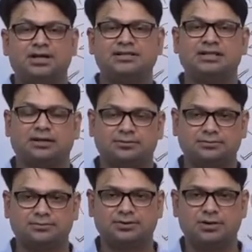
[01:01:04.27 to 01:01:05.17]
culture.
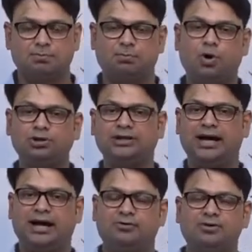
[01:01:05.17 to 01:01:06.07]
Both
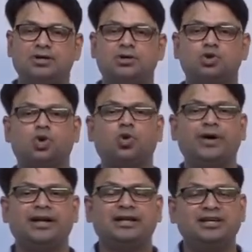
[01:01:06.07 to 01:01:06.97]
have
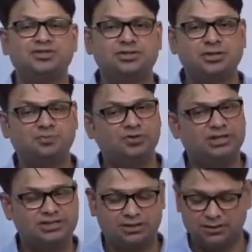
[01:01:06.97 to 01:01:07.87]
two-way relationship
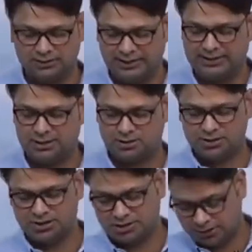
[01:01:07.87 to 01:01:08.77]
with each other. That is this